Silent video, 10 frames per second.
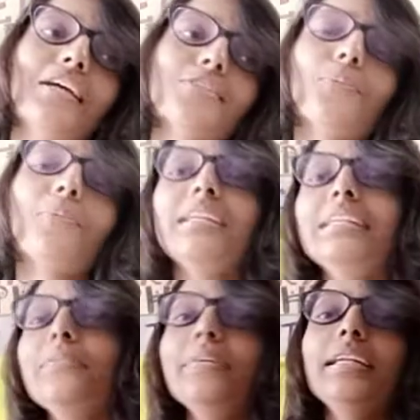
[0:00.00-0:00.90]
So what
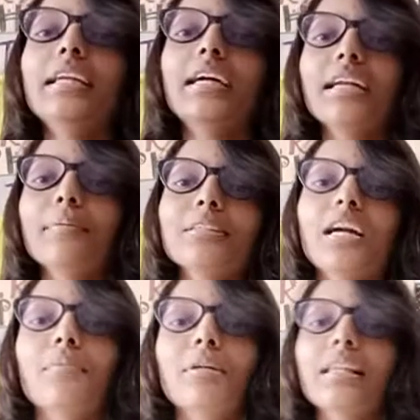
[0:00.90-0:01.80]
did we learn about
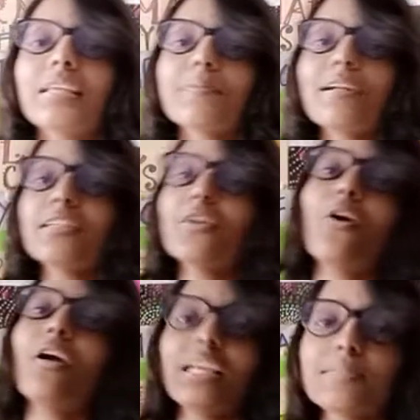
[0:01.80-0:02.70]
thermal expansion
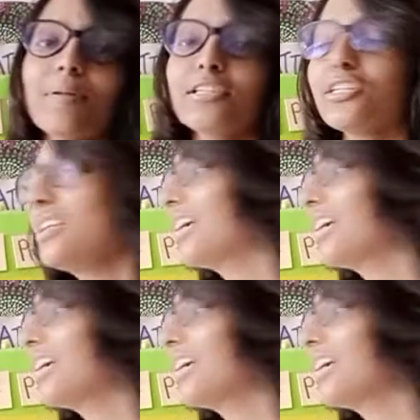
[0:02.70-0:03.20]
or expansion?